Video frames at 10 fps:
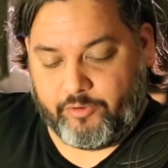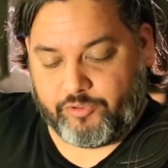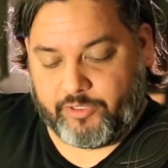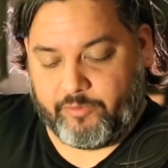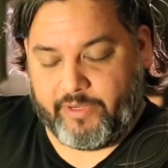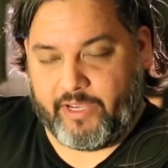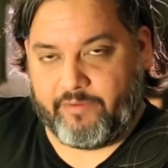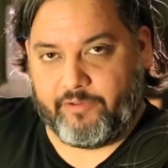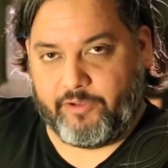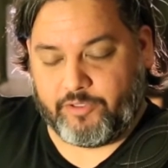Usually we
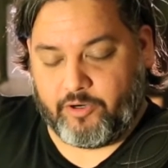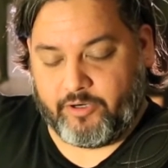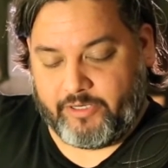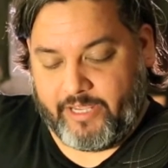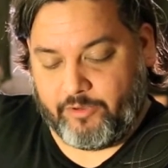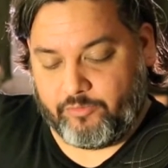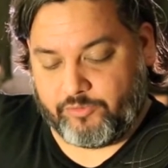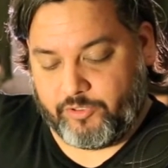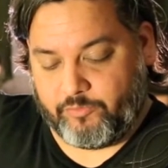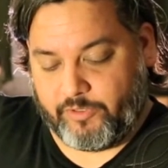have the guitar at an
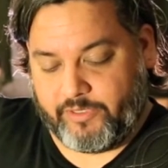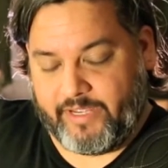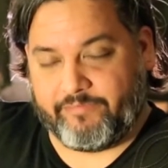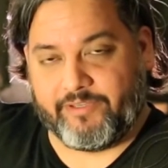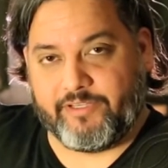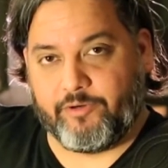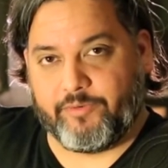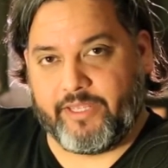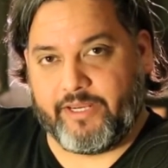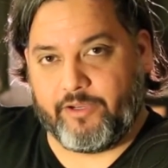angle, so we're gonna have to
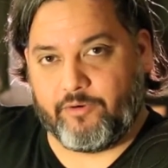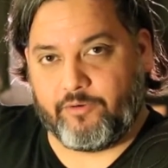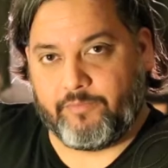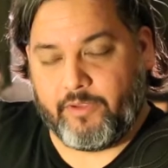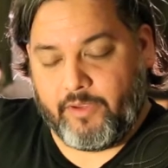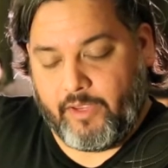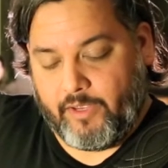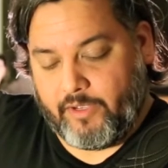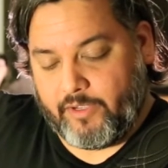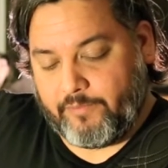deal with that angle.
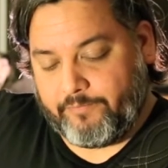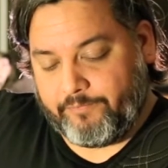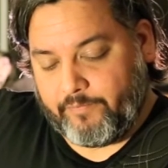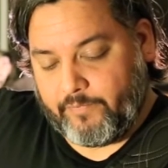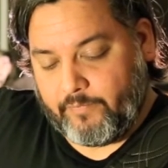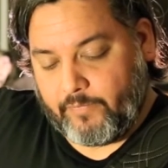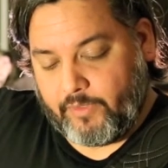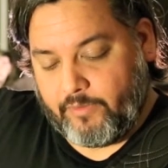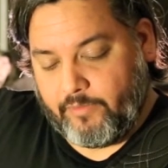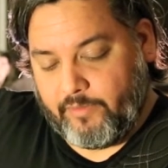The
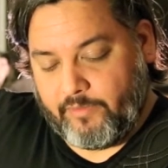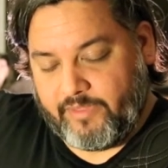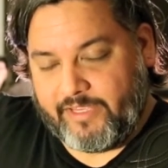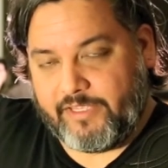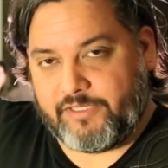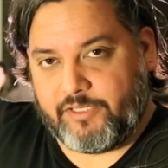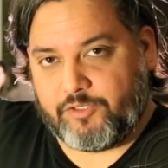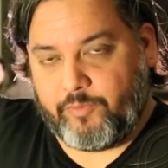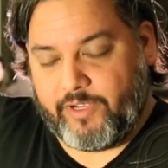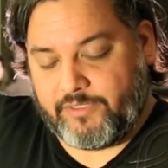
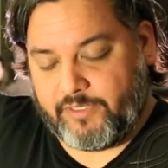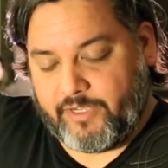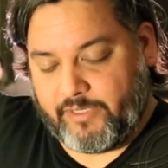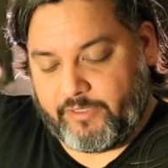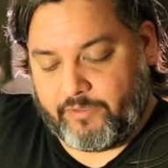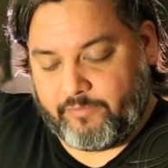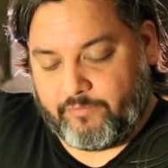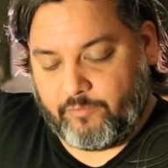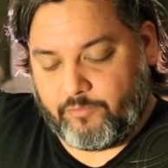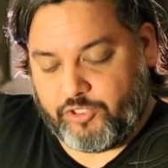easiest way to kind
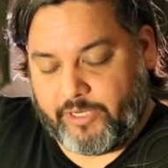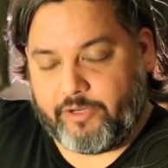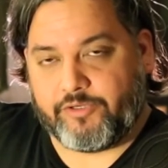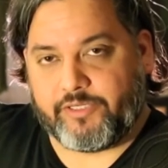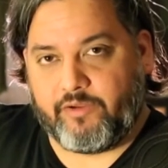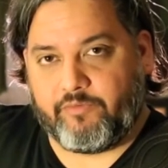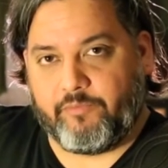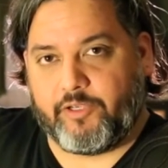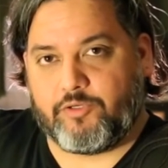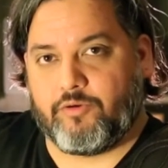of check
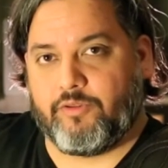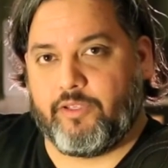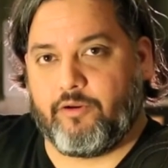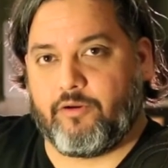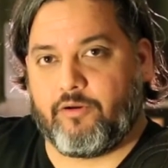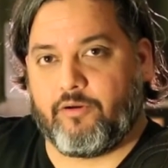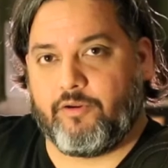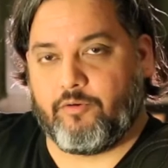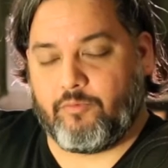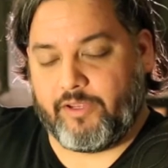yourself and make sure that
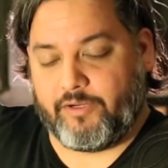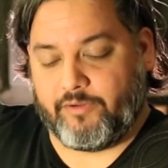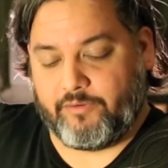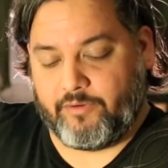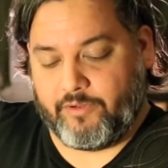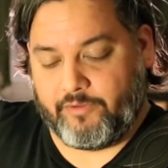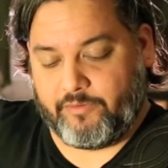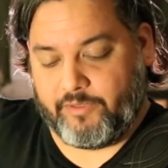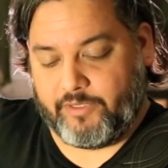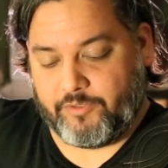you're right
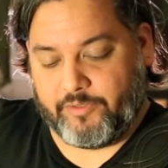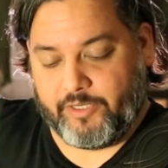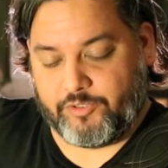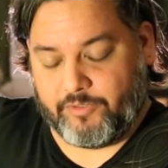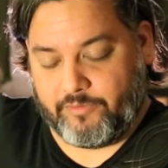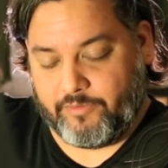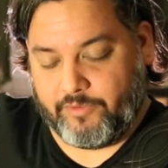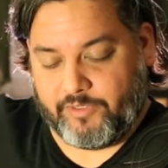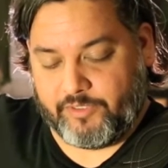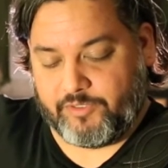on intonation,
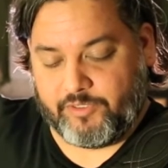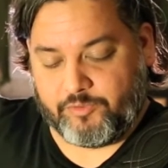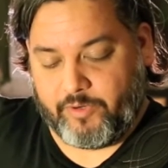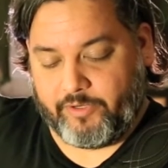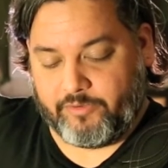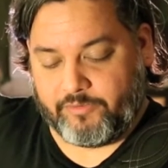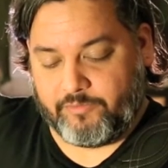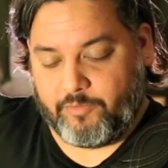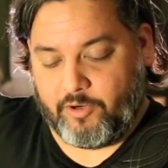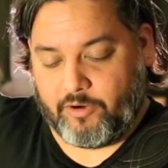is right on
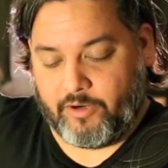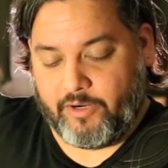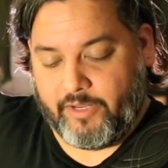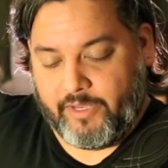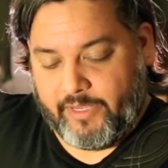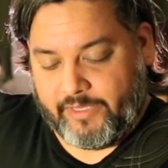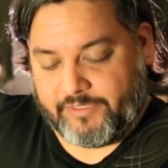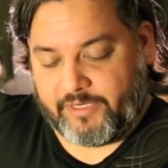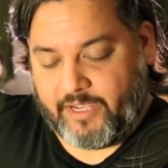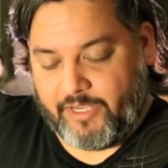par,
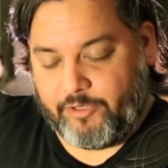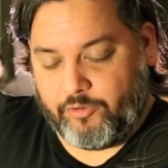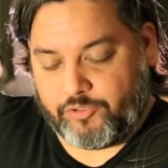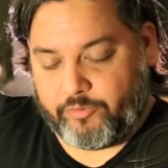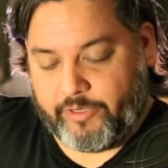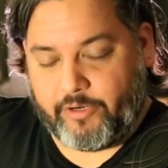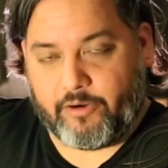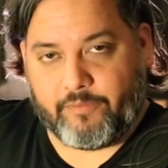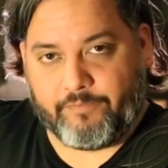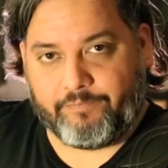is to kind of use your
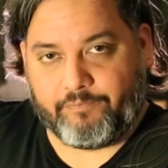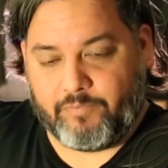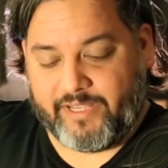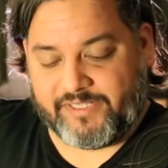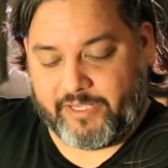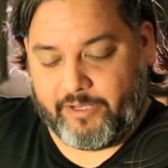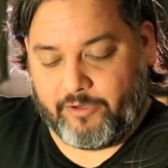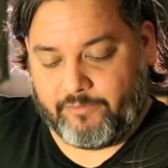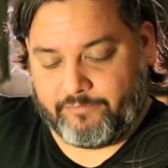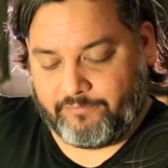ear, play a
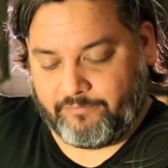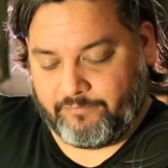scale.